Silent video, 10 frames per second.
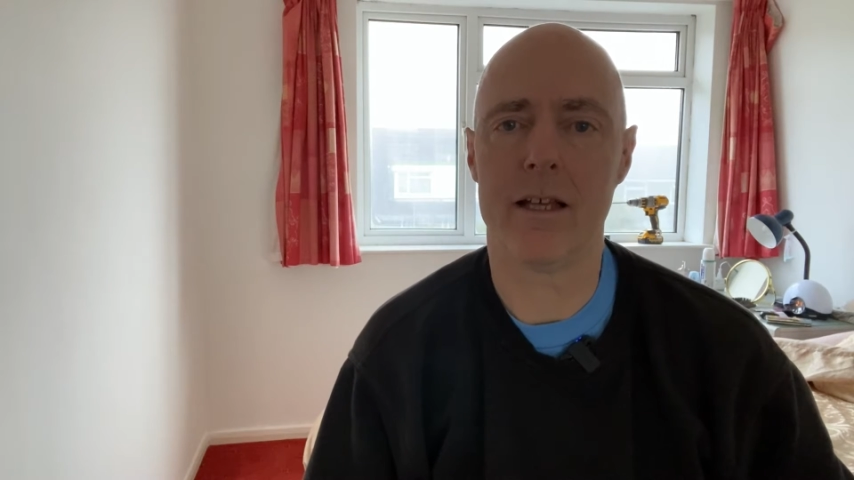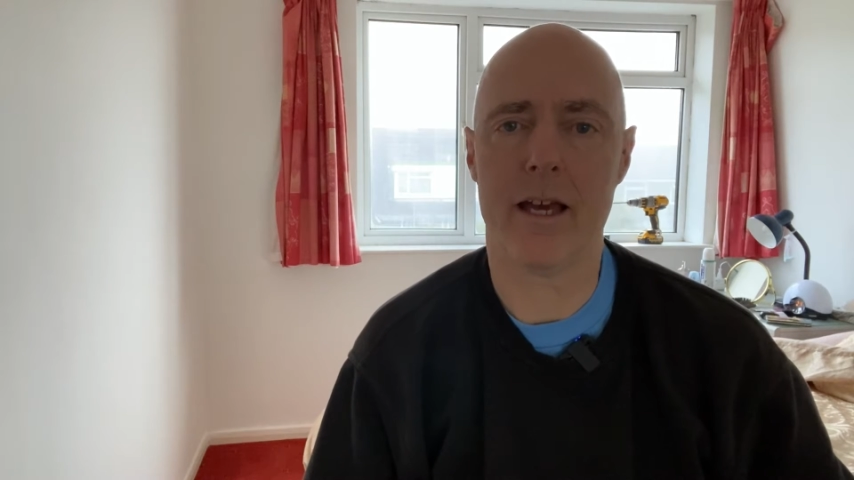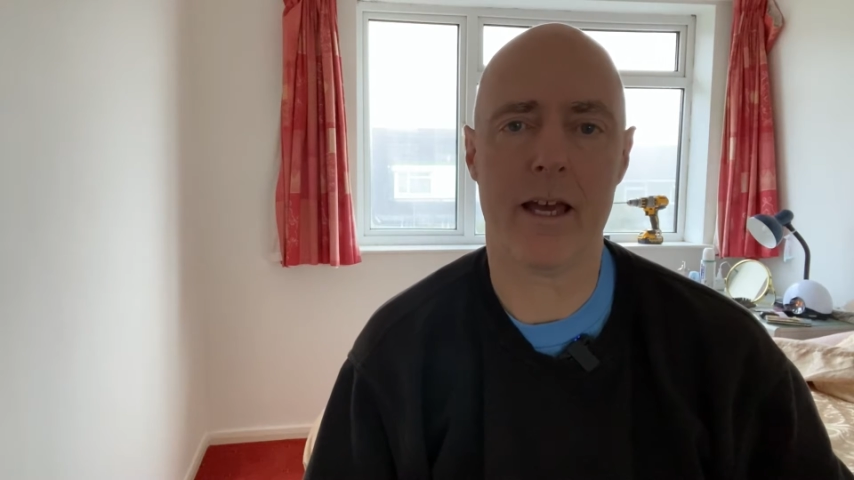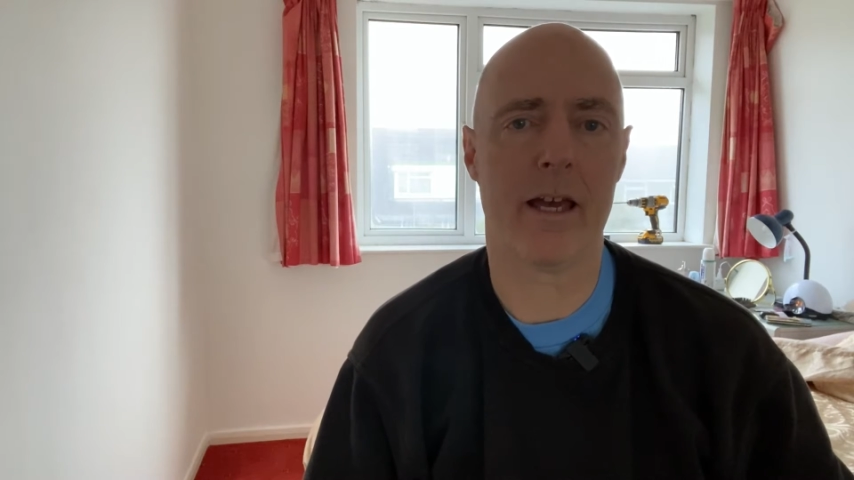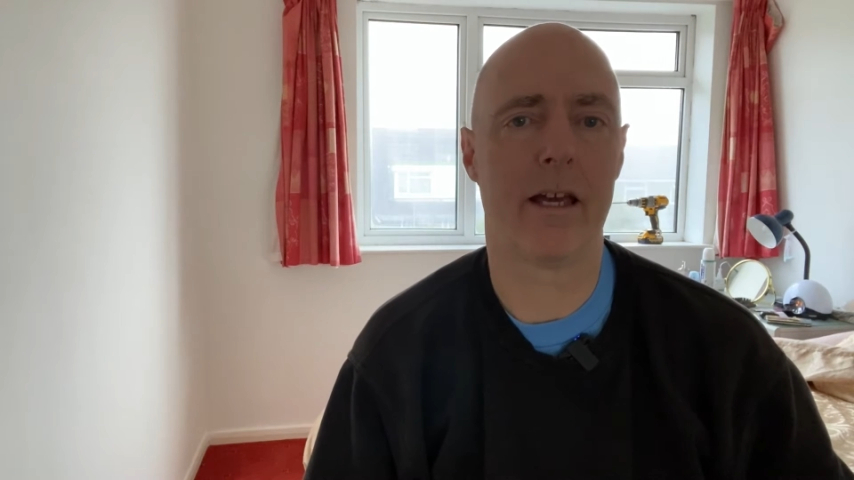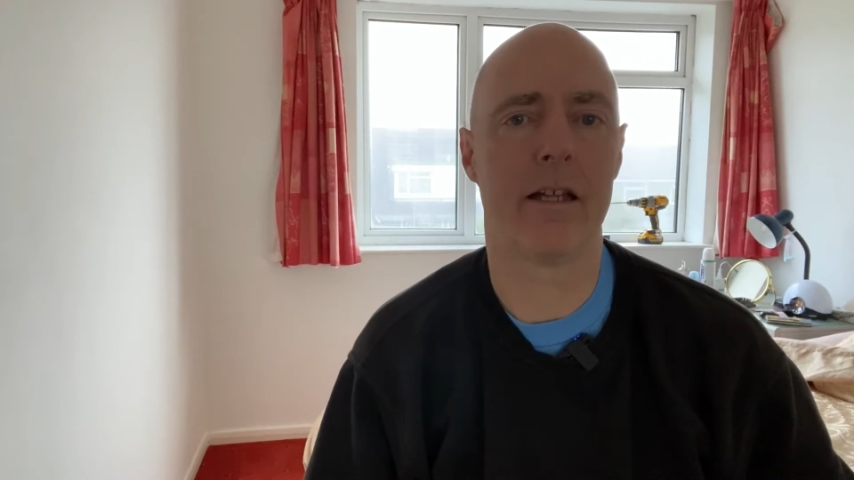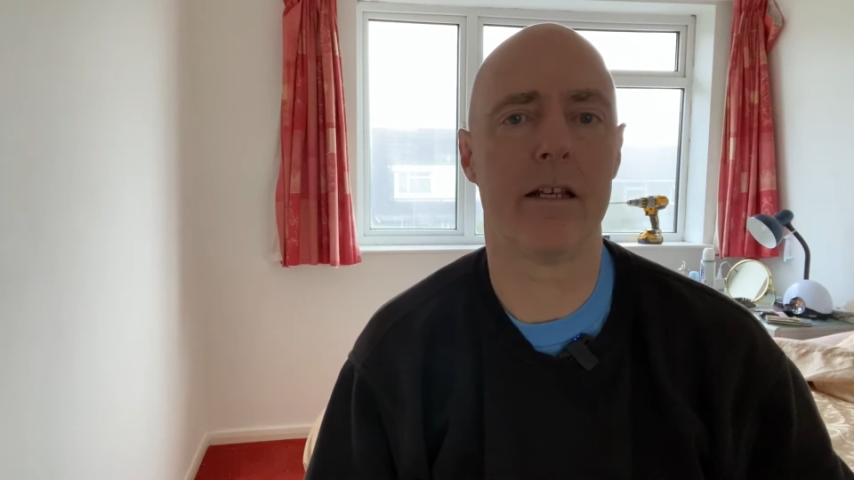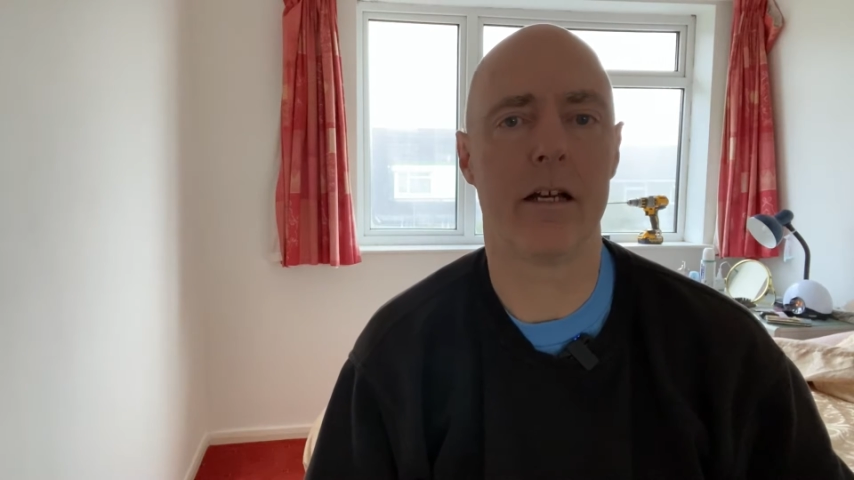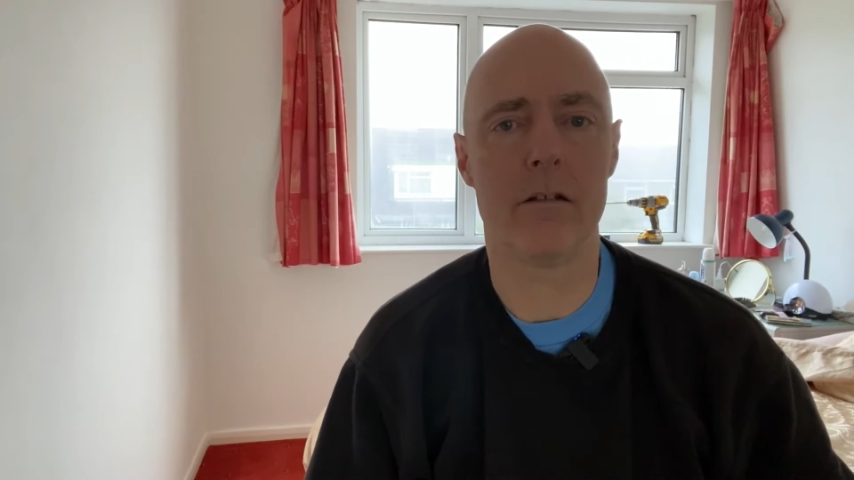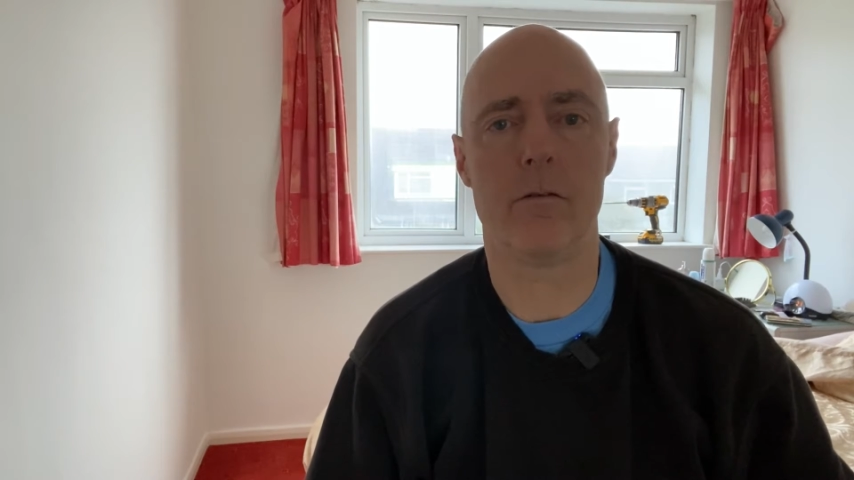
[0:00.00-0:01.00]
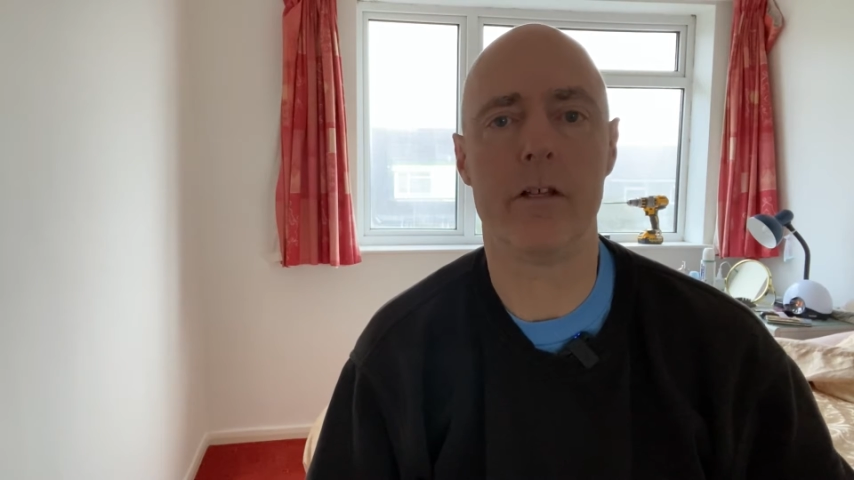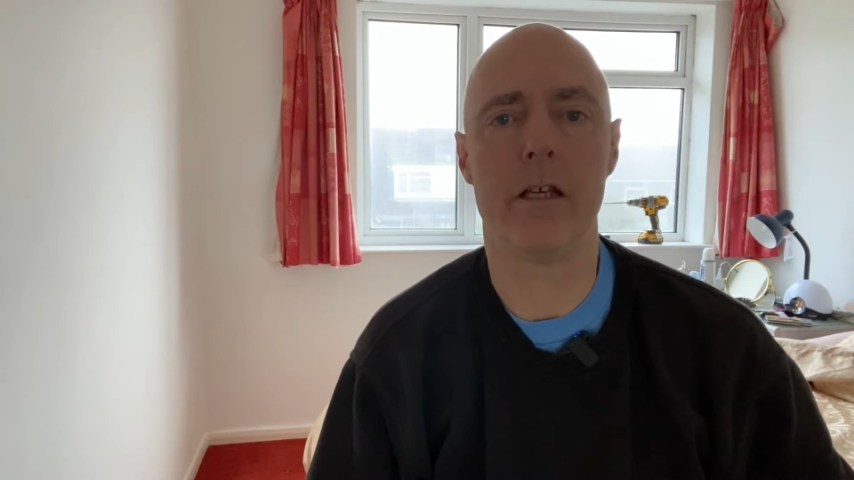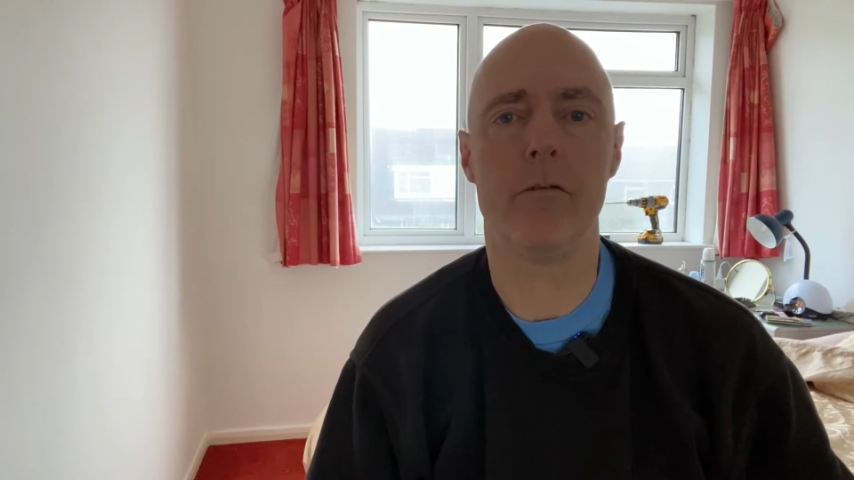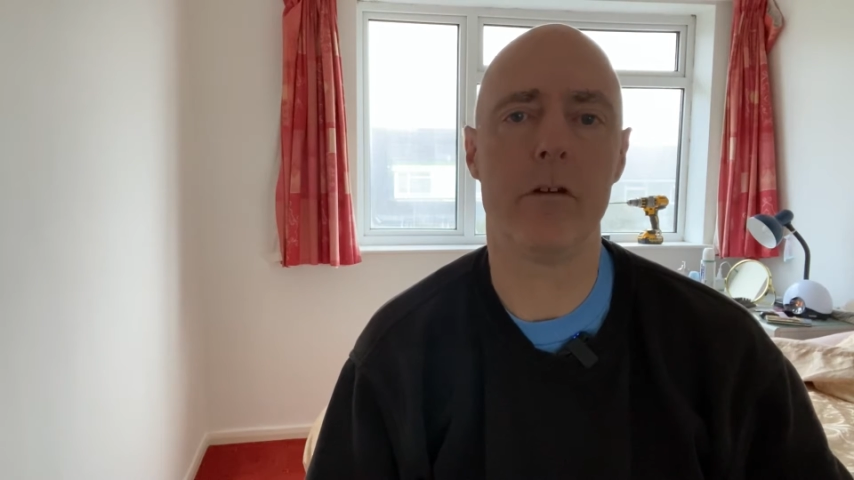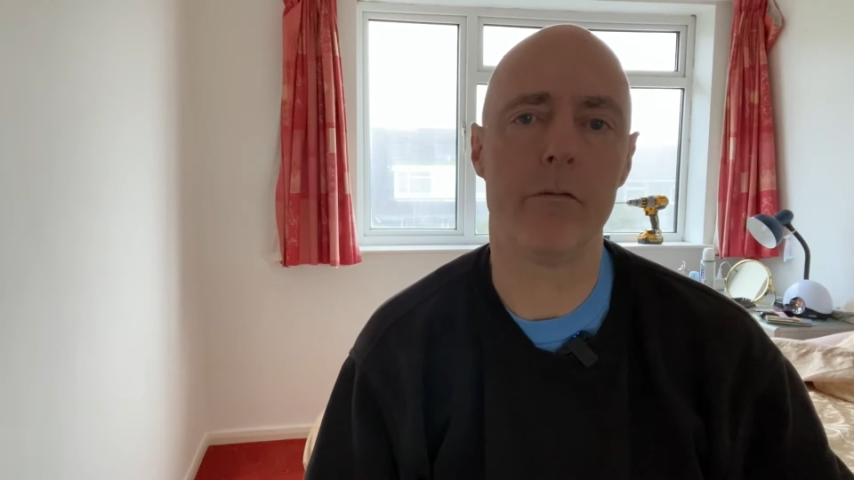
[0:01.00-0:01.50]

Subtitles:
and hopefully give you